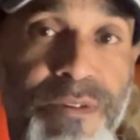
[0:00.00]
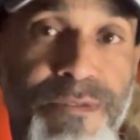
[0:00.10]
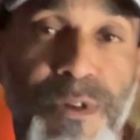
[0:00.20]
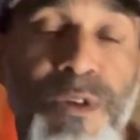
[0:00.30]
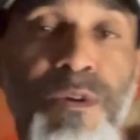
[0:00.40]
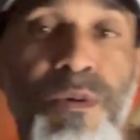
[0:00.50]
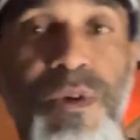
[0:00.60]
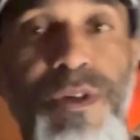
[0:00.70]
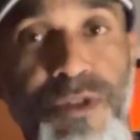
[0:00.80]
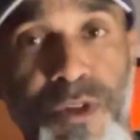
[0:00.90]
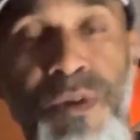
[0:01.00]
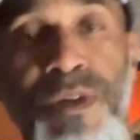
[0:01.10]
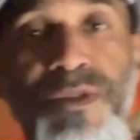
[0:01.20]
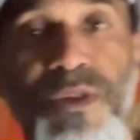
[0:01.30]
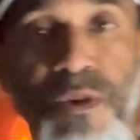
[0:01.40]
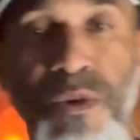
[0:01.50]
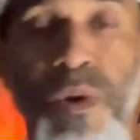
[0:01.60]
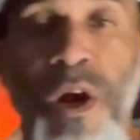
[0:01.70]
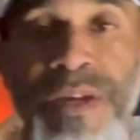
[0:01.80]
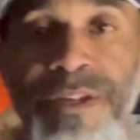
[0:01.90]
for new shooters who
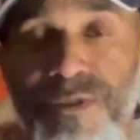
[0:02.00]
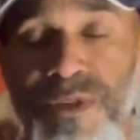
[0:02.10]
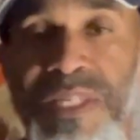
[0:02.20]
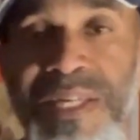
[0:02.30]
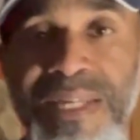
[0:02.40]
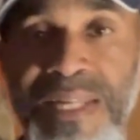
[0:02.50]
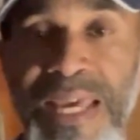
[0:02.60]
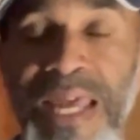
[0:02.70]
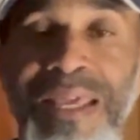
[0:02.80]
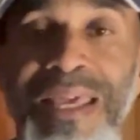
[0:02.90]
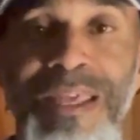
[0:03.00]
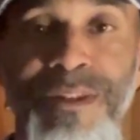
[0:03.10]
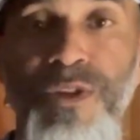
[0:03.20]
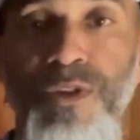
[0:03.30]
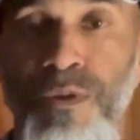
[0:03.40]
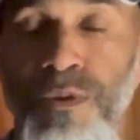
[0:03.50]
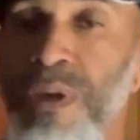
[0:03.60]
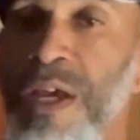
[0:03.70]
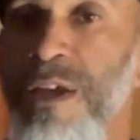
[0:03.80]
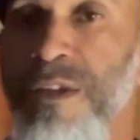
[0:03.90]
are interested in getting into
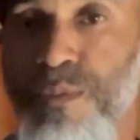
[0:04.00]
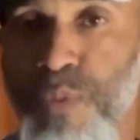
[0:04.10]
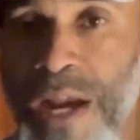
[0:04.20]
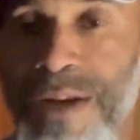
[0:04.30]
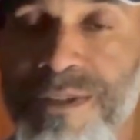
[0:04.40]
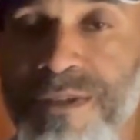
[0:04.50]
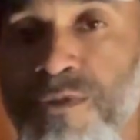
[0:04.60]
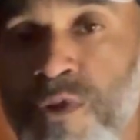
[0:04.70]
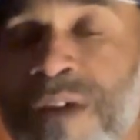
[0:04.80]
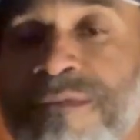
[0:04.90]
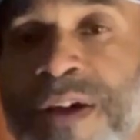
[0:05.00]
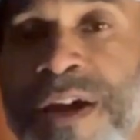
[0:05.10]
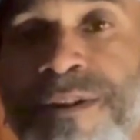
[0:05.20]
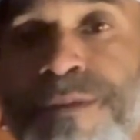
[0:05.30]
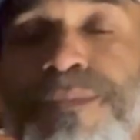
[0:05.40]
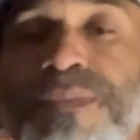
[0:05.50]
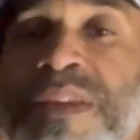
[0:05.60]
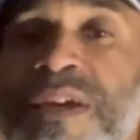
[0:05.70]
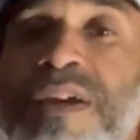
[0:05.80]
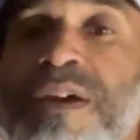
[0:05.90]
the practice of dry fire,
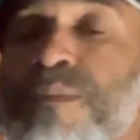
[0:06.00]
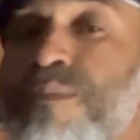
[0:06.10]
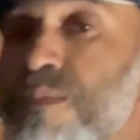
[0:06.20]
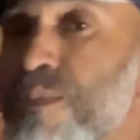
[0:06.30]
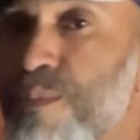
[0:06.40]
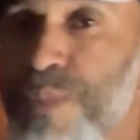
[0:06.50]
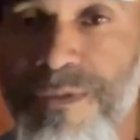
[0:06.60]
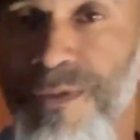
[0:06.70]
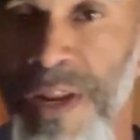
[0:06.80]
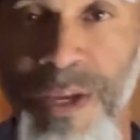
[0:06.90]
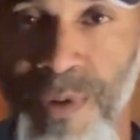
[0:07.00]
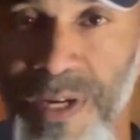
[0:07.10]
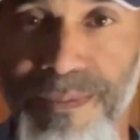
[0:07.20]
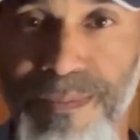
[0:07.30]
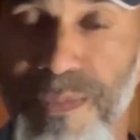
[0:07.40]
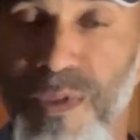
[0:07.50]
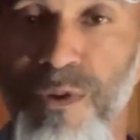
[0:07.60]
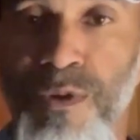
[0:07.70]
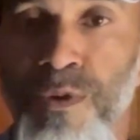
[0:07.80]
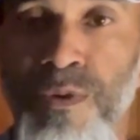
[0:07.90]
but for anyone
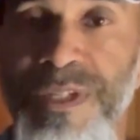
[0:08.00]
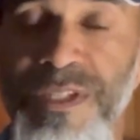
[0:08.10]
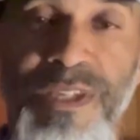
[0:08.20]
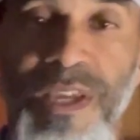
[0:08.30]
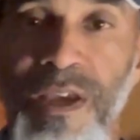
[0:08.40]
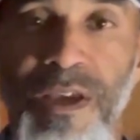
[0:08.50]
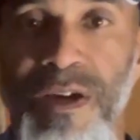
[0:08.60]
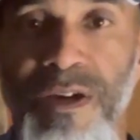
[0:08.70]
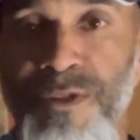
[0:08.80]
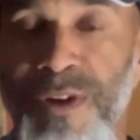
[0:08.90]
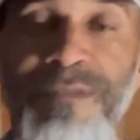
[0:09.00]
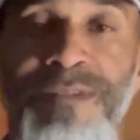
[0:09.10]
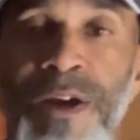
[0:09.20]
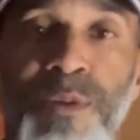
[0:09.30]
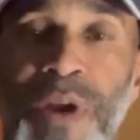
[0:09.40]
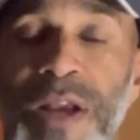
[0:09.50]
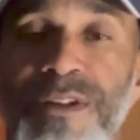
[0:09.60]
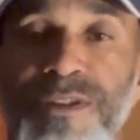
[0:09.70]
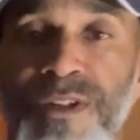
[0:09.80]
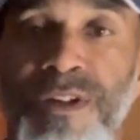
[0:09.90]
who is a dry fire
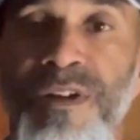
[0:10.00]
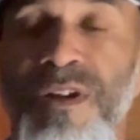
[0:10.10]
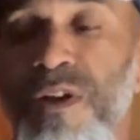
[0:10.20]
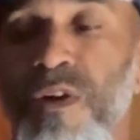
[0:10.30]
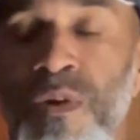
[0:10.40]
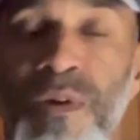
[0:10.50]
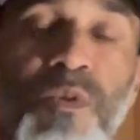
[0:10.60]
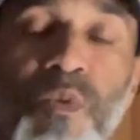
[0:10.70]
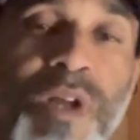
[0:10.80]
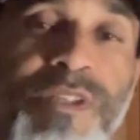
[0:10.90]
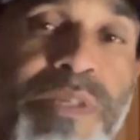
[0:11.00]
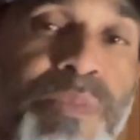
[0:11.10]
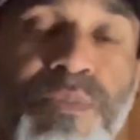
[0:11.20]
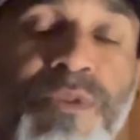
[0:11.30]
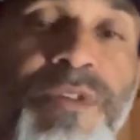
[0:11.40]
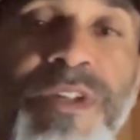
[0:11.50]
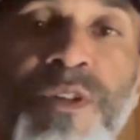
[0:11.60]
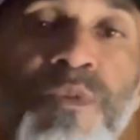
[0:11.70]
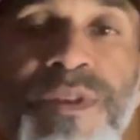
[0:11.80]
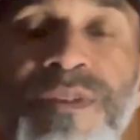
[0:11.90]
practitioner or wants to be
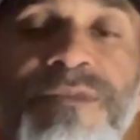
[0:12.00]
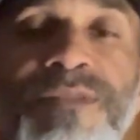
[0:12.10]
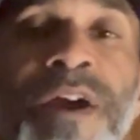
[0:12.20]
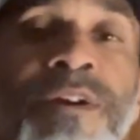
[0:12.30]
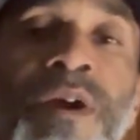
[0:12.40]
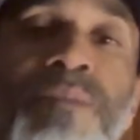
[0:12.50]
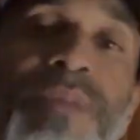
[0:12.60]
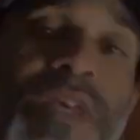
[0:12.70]
proficient with their firearm.